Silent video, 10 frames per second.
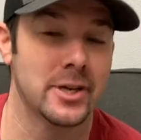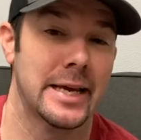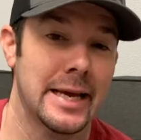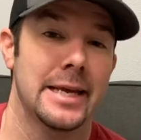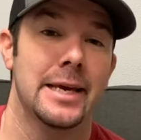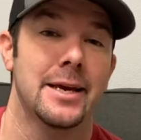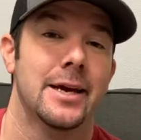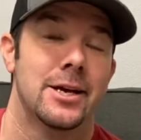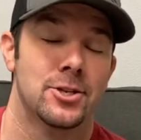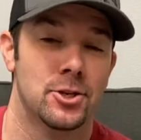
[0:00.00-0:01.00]
Kinney
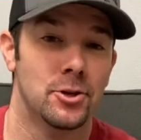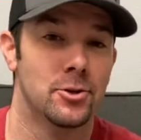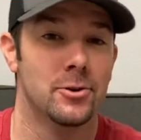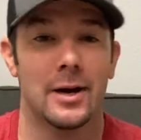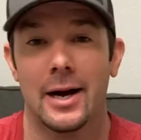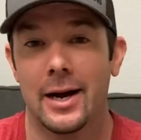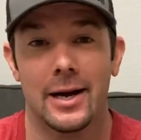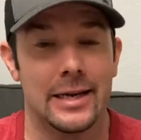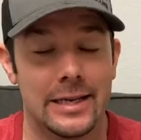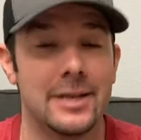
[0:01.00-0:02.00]
to
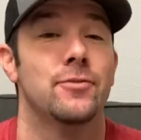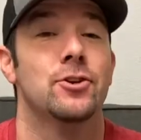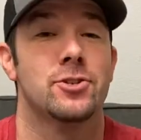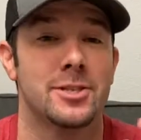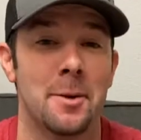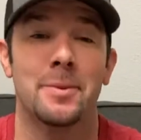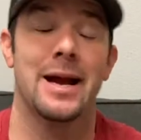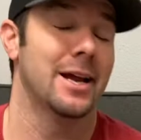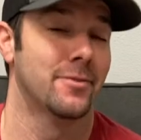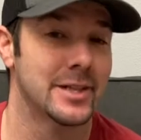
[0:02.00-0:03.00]
uh, give you some
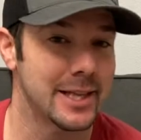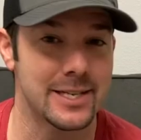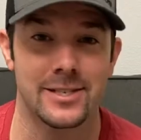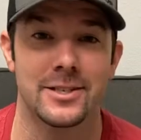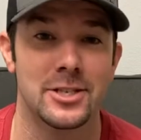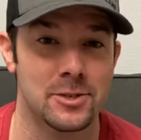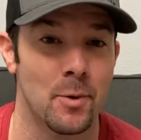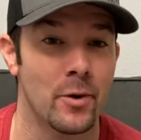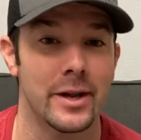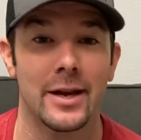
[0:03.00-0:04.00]
kind of a lesson this
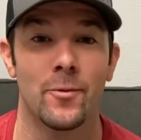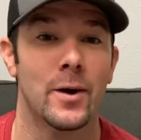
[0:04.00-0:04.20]
morning.